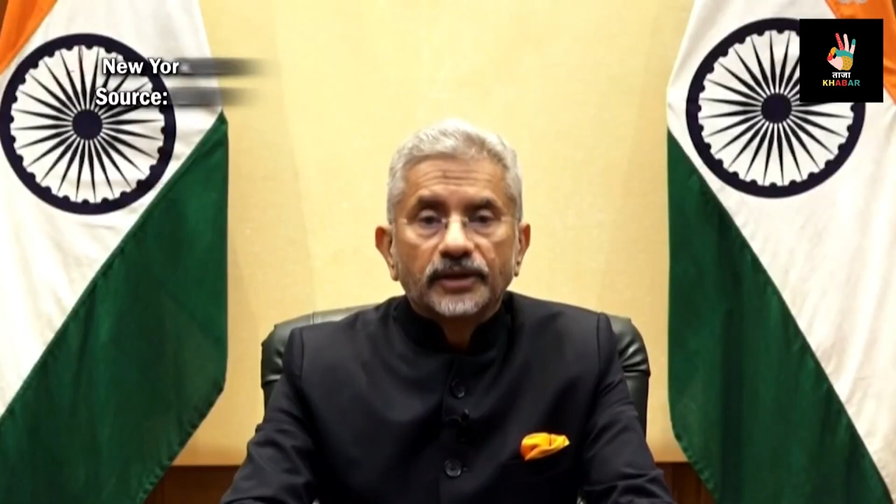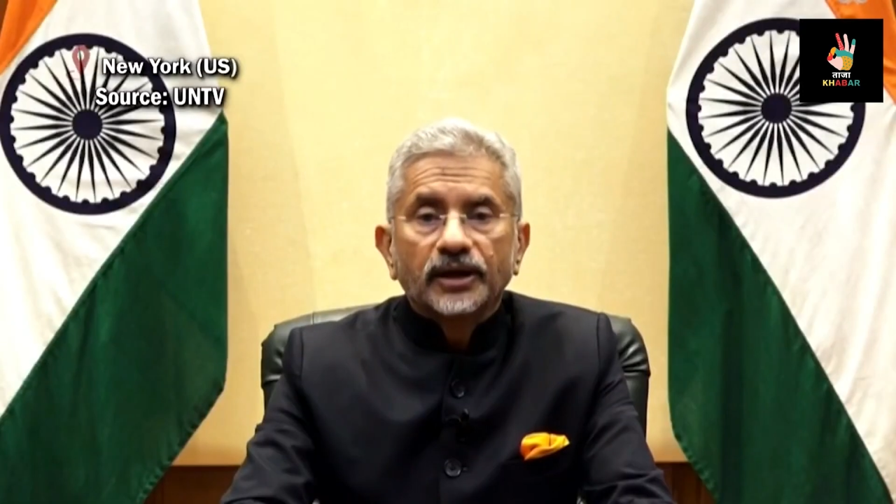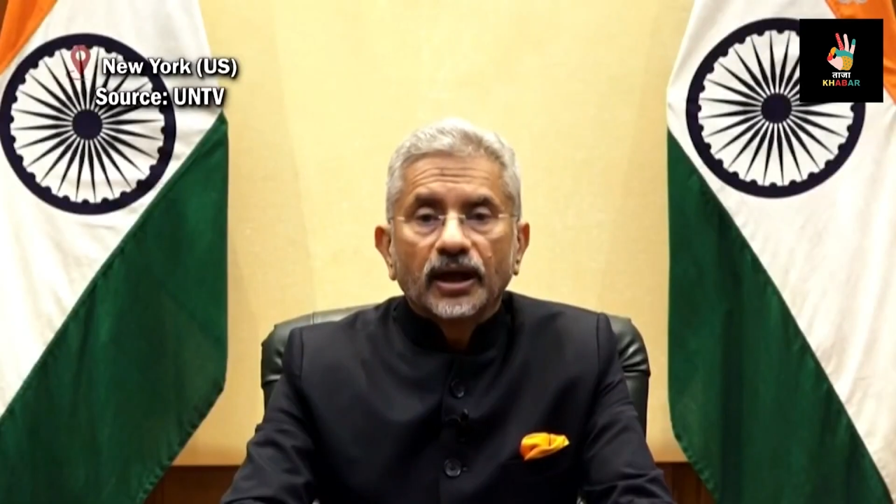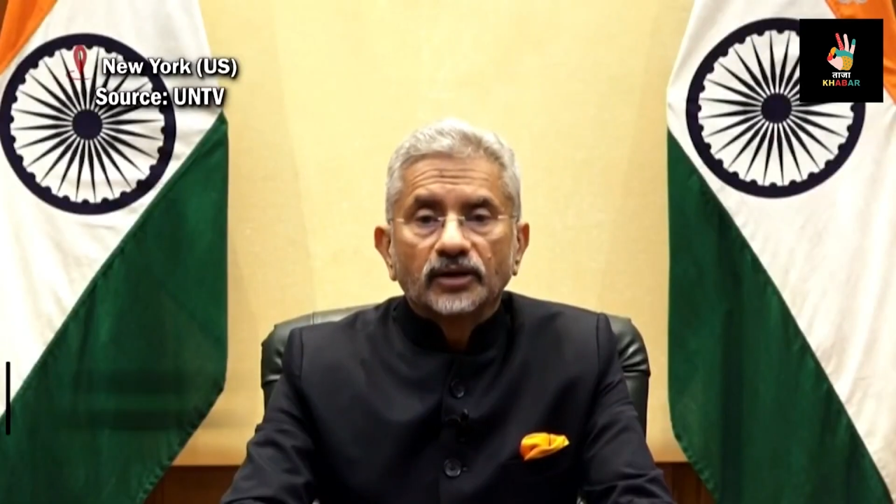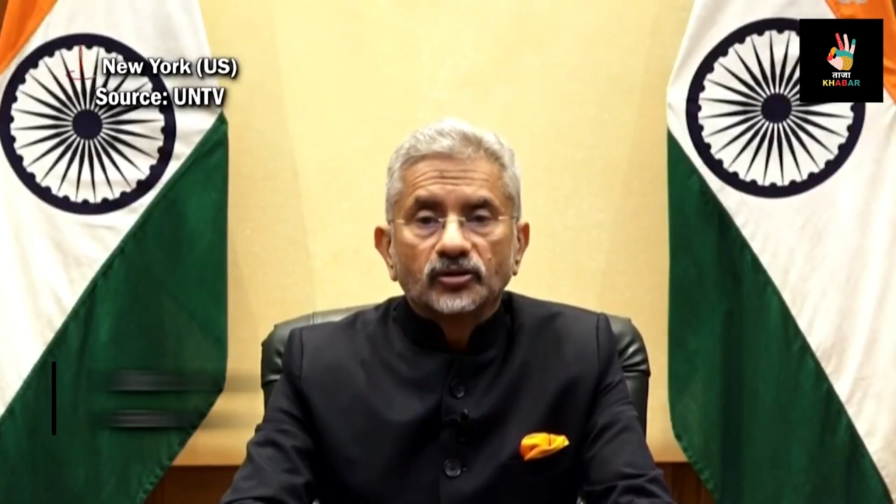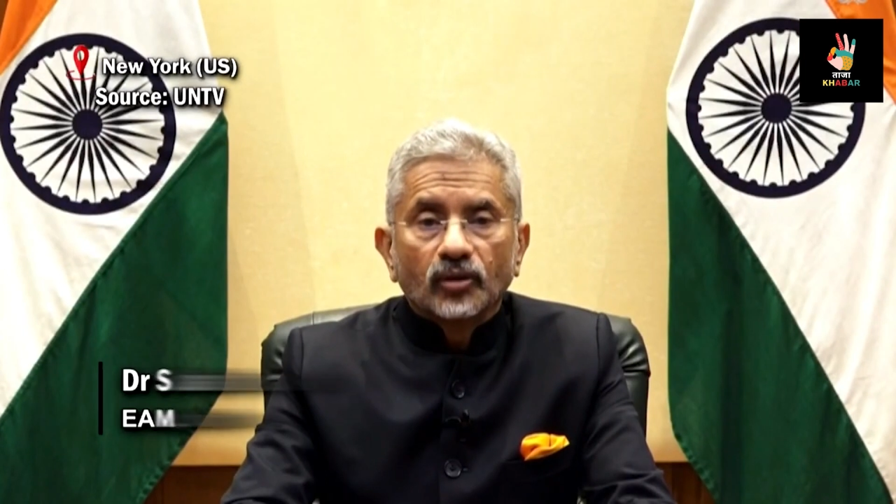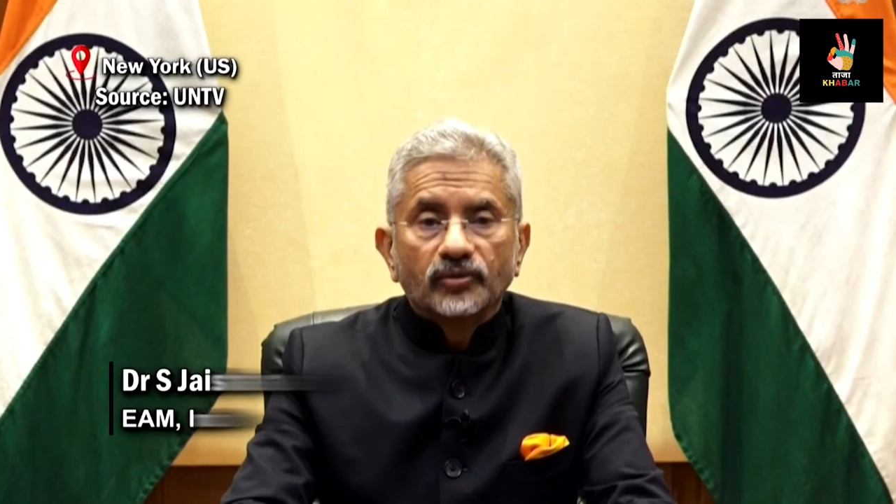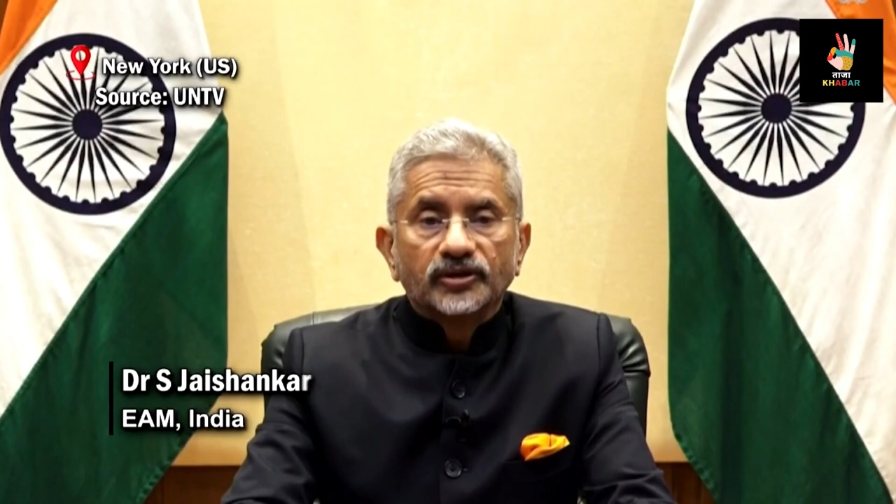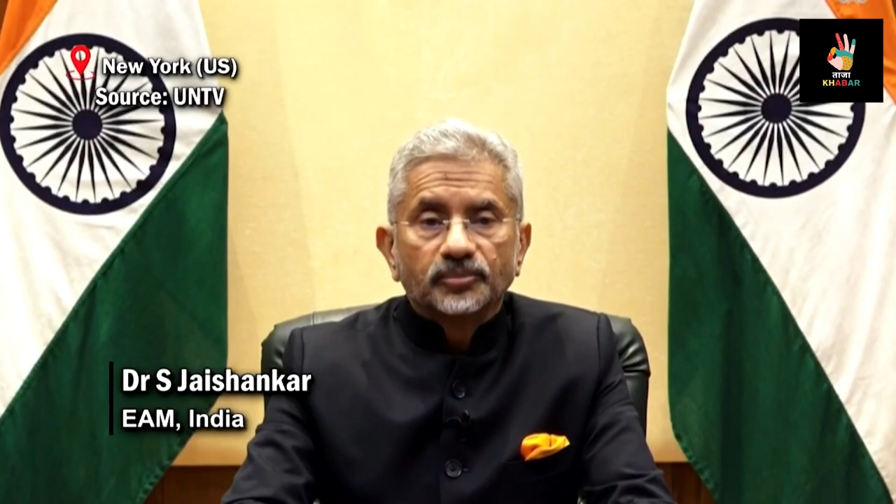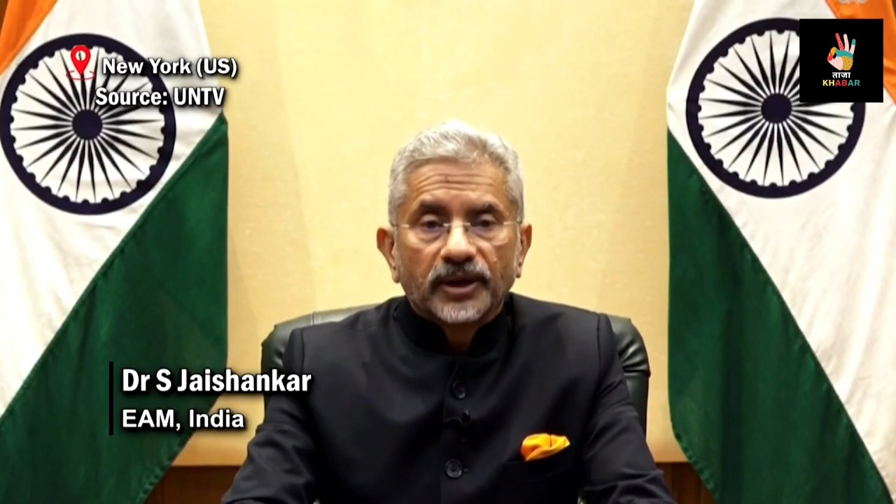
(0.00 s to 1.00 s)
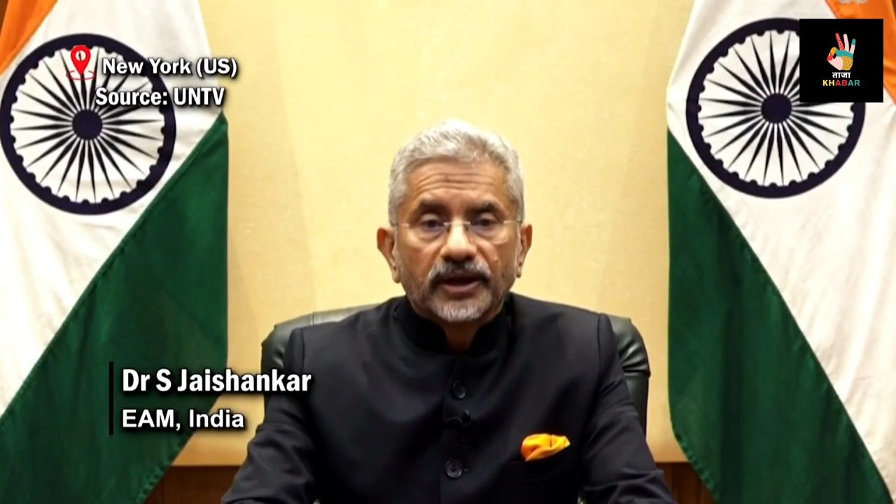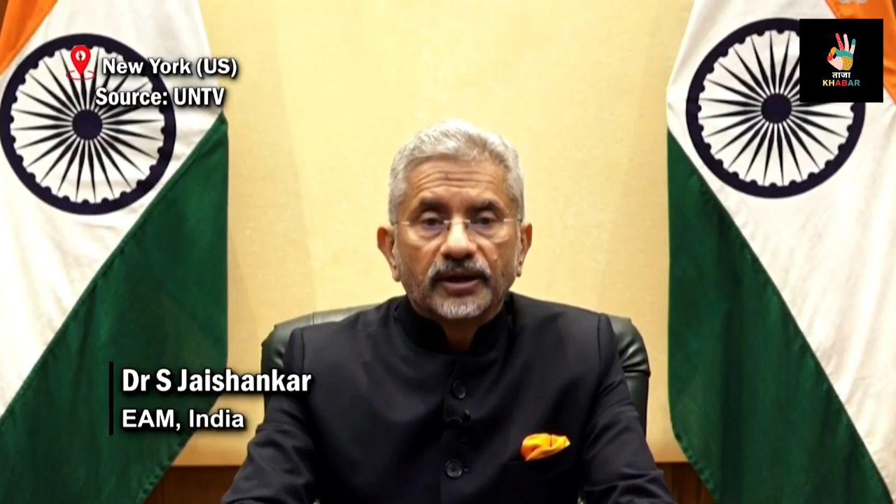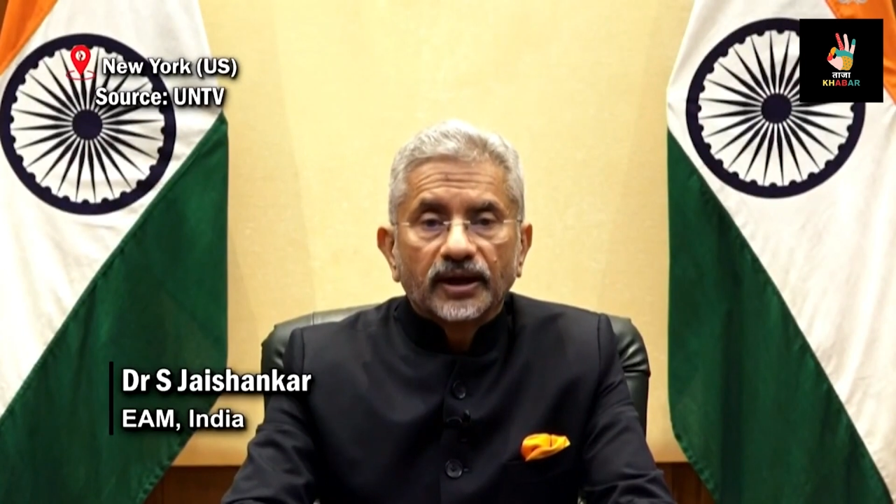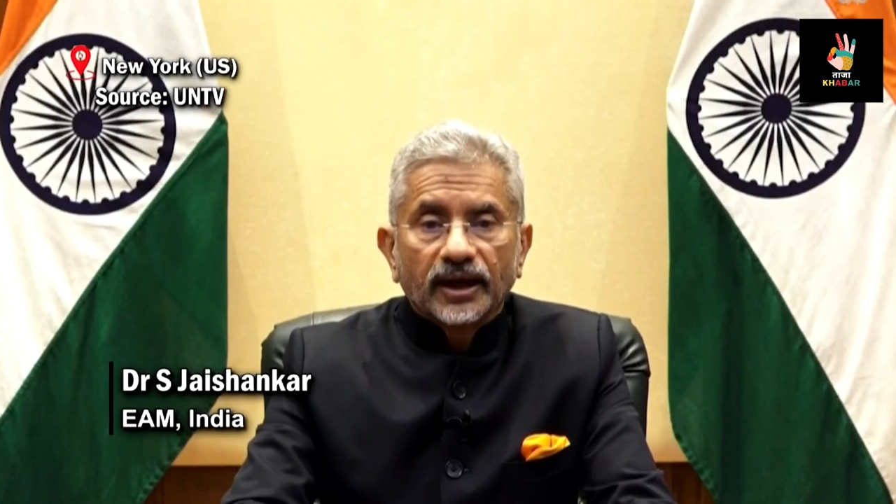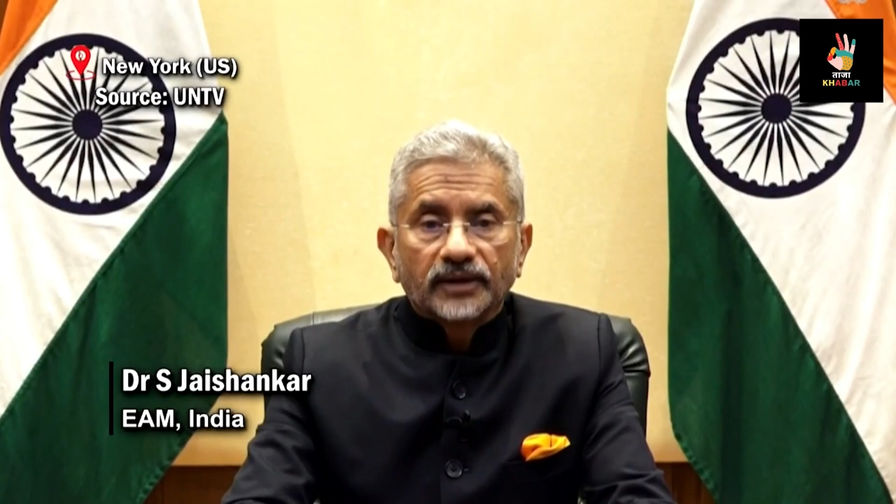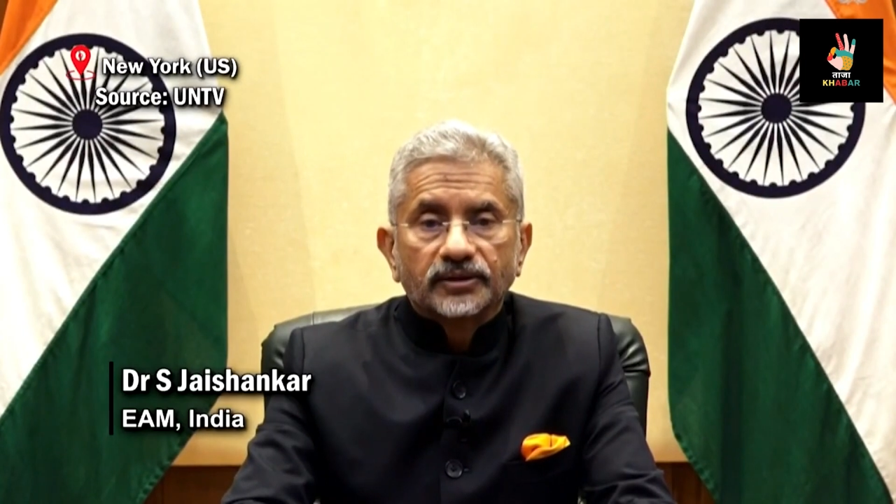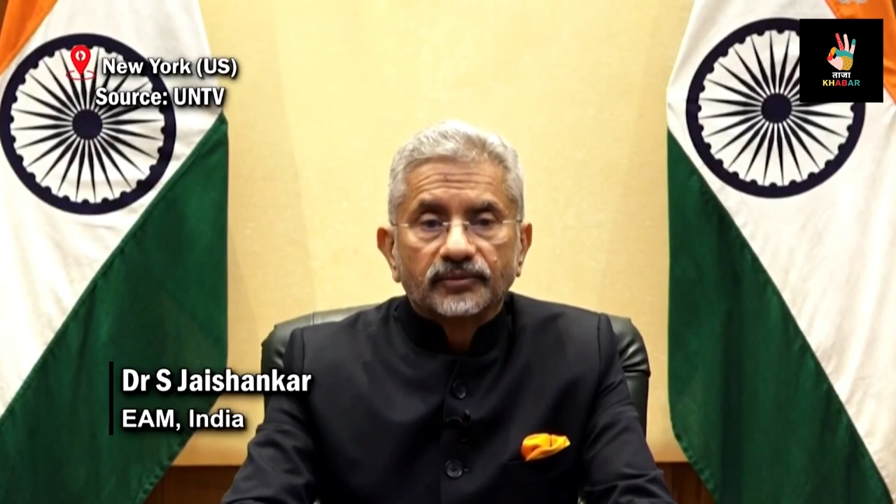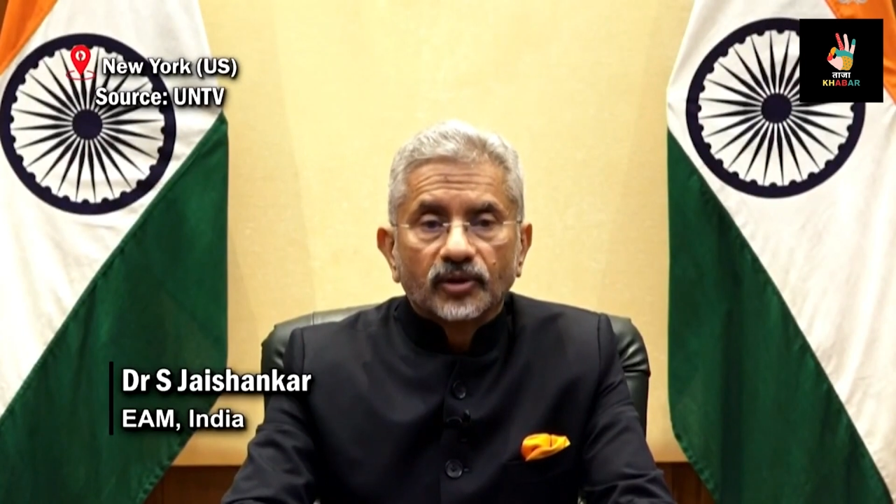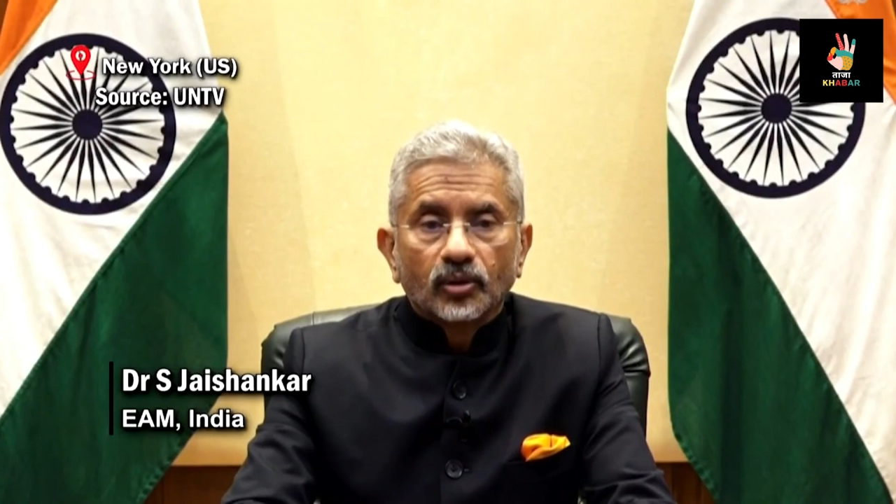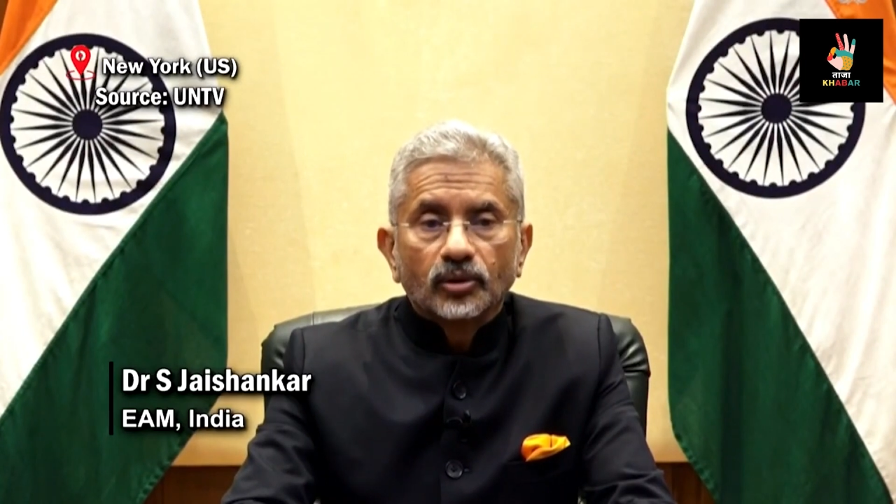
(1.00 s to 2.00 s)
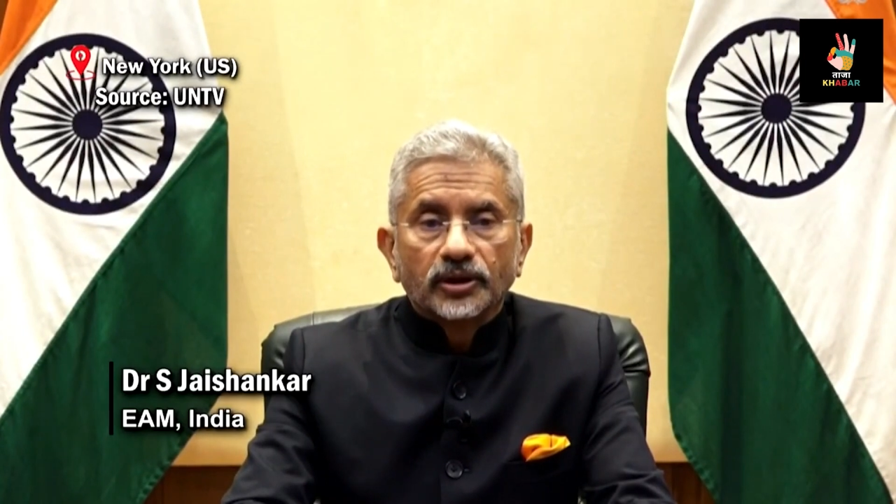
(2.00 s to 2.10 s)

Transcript: India has always played an active role